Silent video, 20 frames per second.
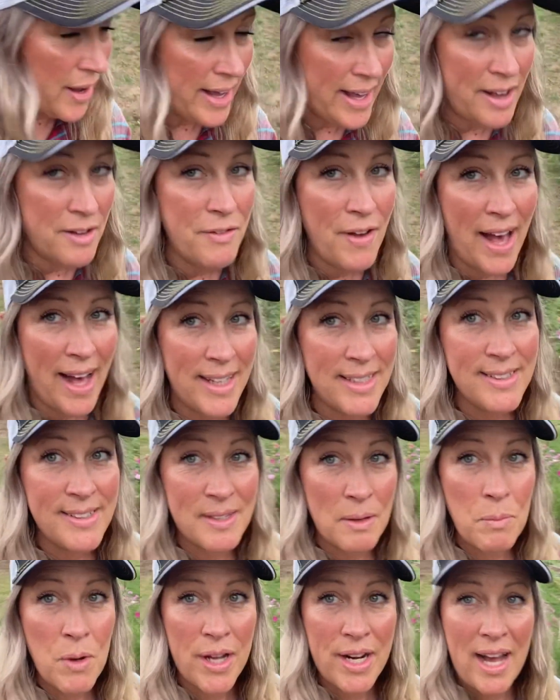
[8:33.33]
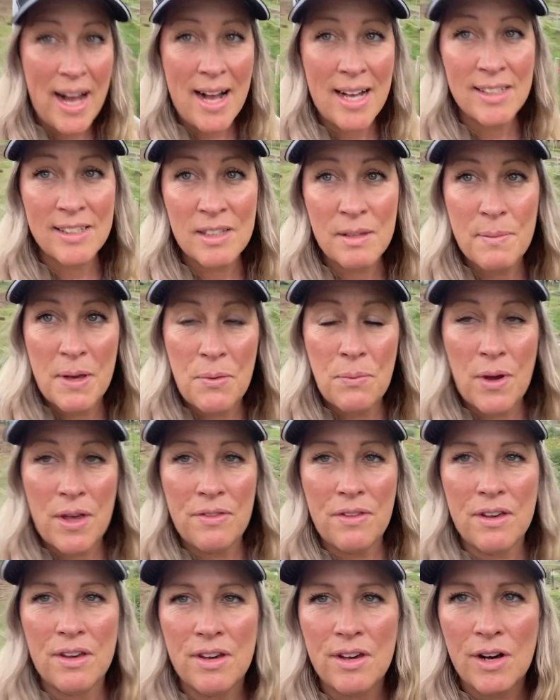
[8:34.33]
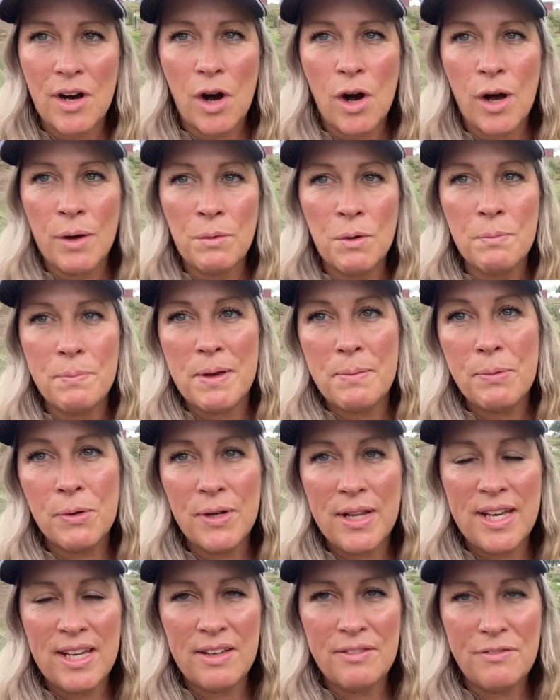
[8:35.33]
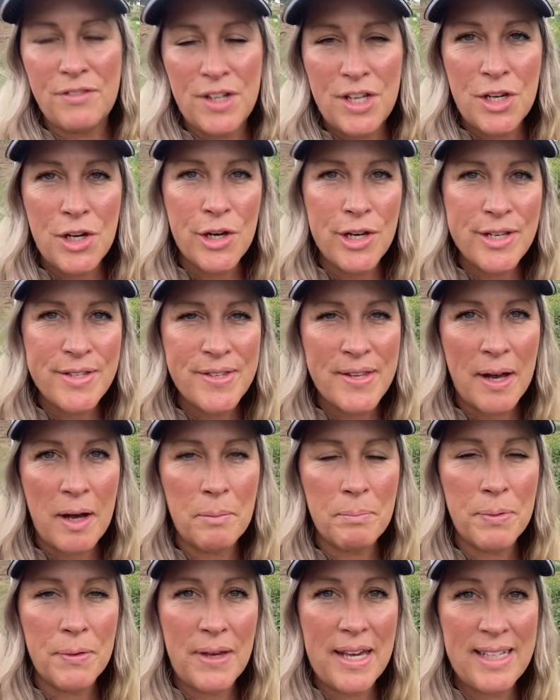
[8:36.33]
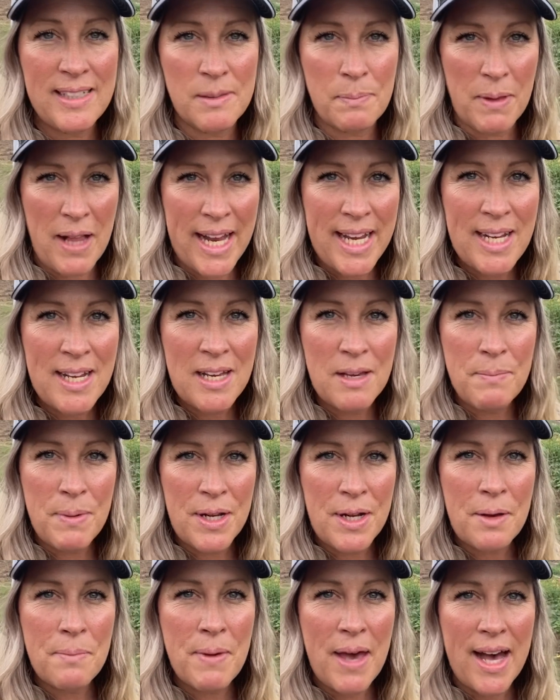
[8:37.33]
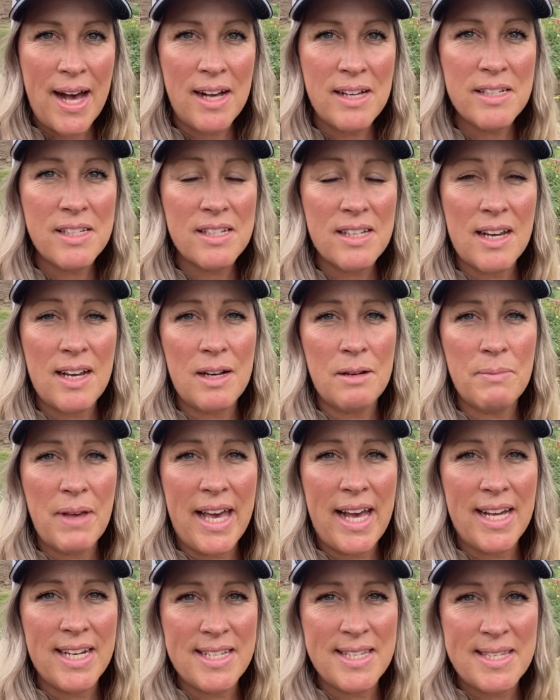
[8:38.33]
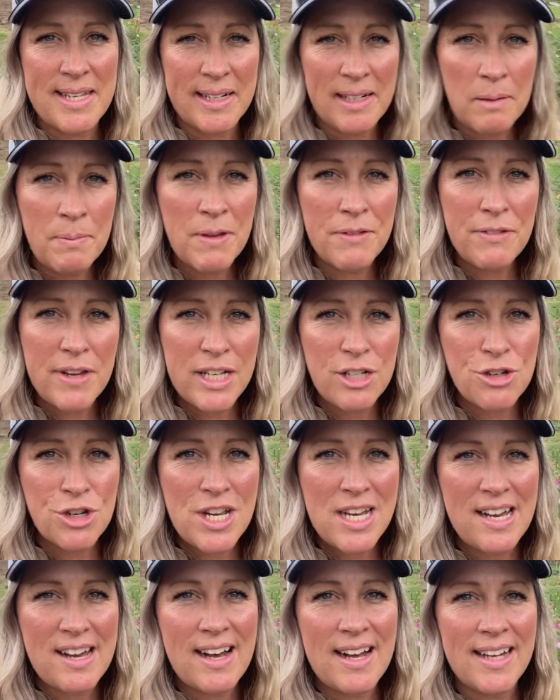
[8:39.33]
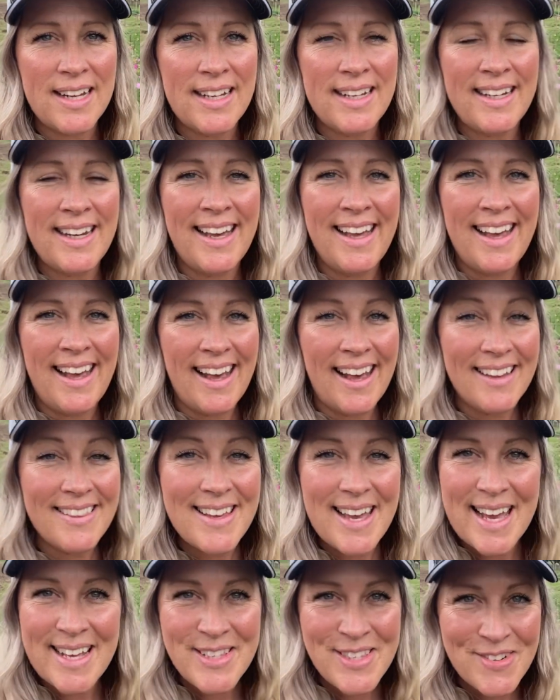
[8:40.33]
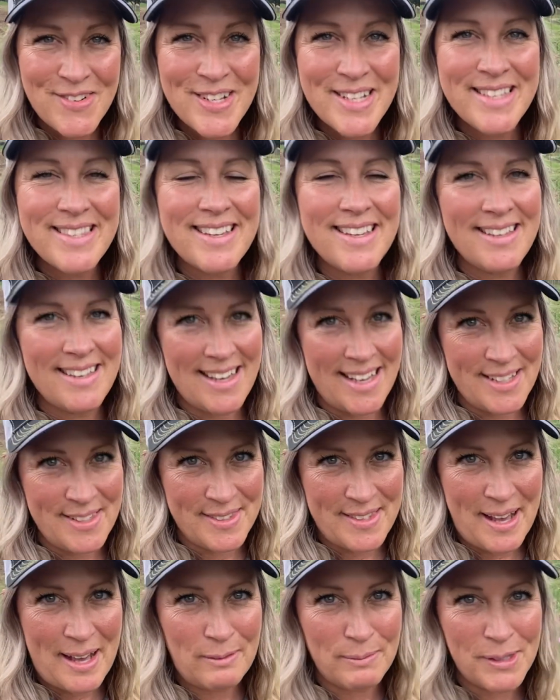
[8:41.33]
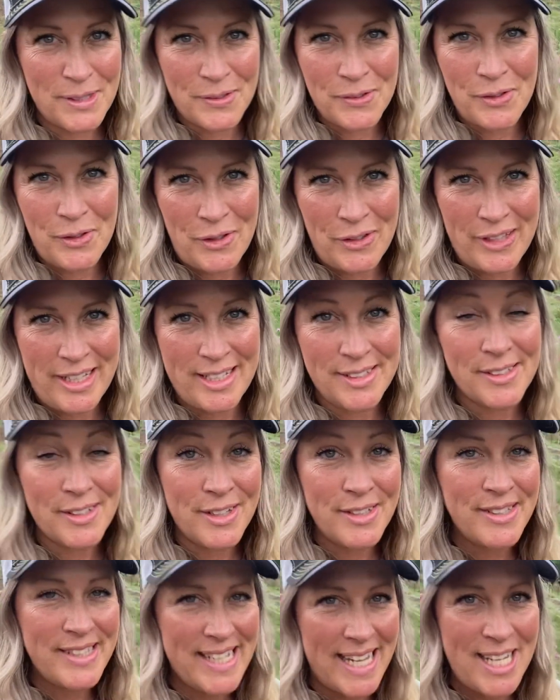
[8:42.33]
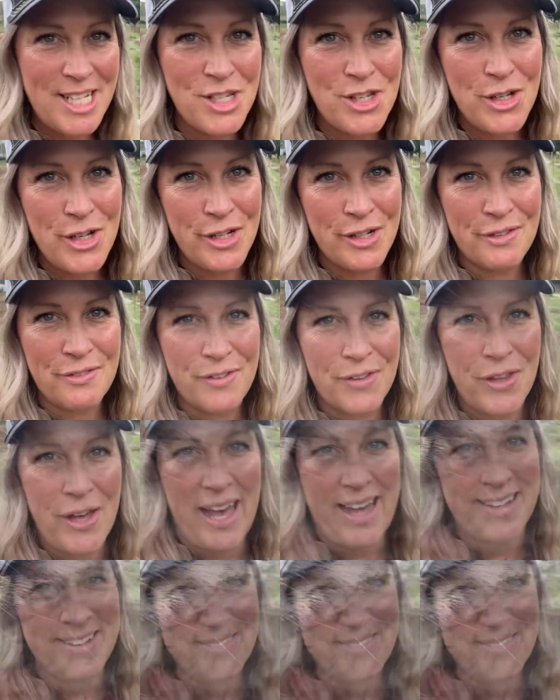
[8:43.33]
have had someone ask me whether I will be putting videos up explaining a bit about how to set up a victory garden, and the answer is yes, absolutely. So stay tuned for that.